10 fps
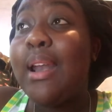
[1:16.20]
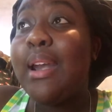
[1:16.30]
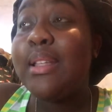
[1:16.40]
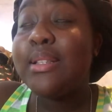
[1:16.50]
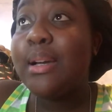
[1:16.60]

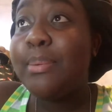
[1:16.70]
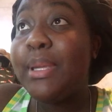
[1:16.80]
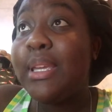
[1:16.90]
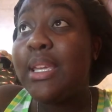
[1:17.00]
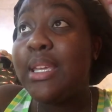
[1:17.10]
the
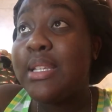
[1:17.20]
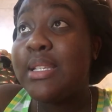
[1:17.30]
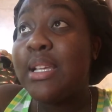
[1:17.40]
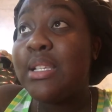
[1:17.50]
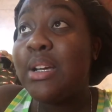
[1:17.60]
topic is
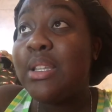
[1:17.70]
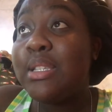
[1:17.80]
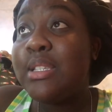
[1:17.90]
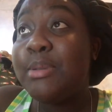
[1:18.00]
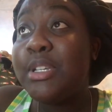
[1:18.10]
I saw
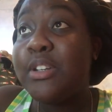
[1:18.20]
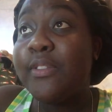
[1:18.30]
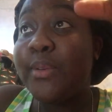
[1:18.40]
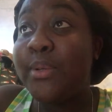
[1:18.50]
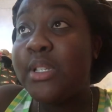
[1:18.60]
this picture
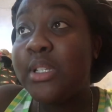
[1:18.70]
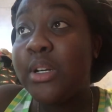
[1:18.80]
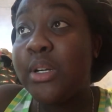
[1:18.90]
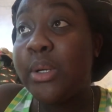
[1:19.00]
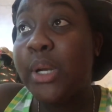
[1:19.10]
floating
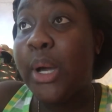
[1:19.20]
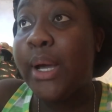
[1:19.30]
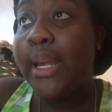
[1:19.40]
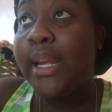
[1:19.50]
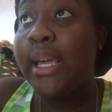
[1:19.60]
around
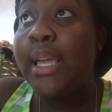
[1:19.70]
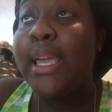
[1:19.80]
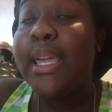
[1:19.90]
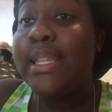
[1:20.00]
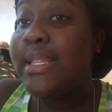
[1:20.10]
on
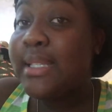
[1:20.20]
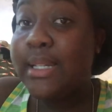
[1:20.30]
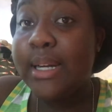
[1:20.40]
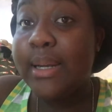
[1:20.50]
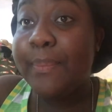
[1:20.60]

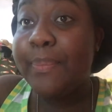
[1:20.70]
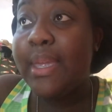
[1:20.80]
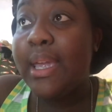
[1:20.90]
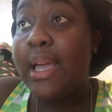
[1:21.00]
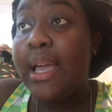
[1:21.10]
Instagram
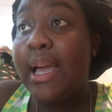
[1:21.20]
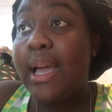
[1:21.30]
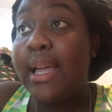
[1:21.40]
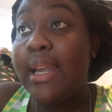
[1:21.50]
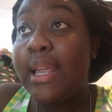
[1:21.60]

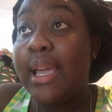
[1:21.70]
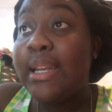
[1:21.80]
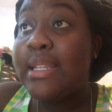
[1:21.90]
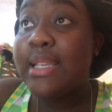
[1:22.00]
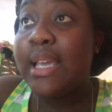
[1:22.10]
and I
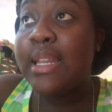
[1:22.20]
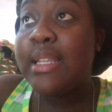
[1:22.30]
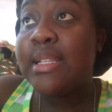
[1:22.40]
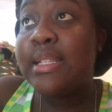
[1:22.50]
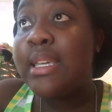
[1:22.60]
decided
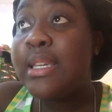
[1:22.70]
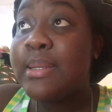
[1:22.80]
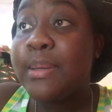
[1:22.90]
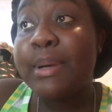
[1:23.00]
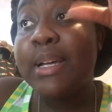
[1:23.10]
to take it
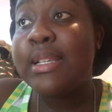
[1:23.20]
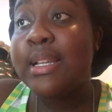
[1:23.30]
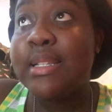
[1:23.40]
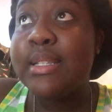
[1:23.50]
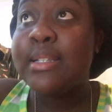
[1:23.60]
up as a
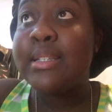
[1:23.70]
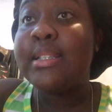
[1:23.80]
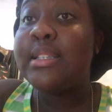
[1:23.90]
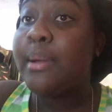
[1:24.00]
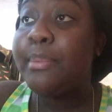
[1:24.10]
little
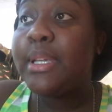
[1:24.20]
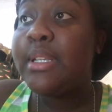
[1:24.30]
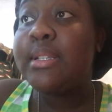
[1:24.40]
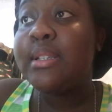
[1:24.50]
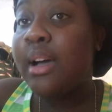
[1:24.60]
topic
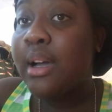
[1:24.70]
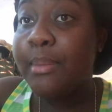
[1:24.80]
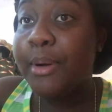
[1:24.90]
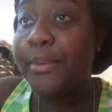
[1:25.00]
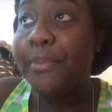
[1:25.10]
to talk
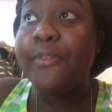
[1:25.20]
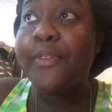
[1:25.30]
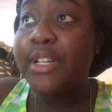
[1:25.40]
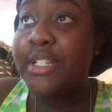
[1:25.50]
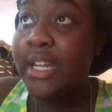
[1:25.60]
about
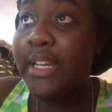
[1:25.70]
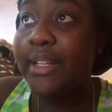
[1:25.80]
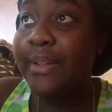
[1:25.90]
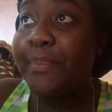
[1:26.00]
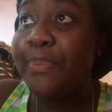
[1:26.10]
for the channel.
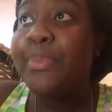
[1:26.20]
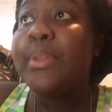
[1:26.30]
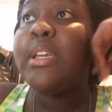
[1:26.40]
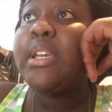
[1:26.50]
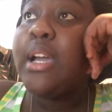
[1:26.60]

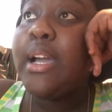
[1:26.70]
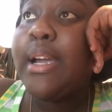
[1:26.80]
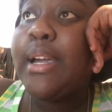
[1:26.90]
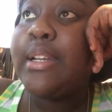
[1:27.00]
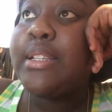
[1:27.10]

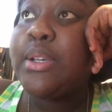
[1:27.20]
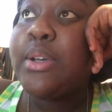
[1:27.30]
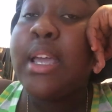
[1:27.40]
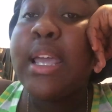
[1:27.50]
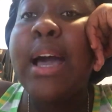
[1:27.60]
Alright, so
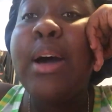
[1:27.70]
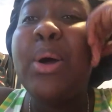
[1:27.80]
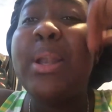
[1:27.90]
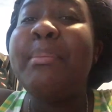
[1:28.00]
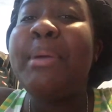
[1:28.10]
let me